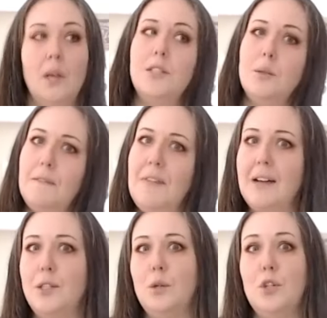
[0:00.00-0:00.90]
So, if
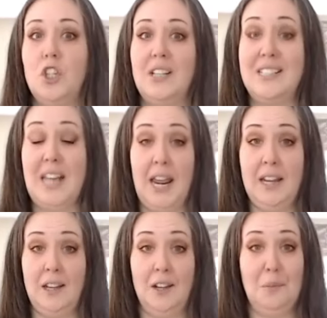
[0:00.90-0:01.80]
that's who should
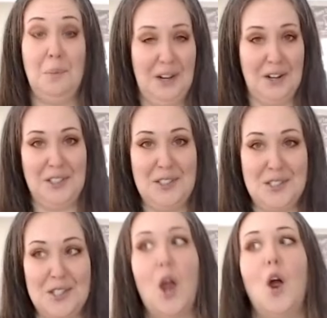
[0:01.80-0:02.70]
take
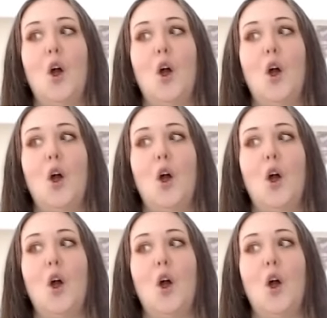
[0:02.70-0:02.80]
bitters,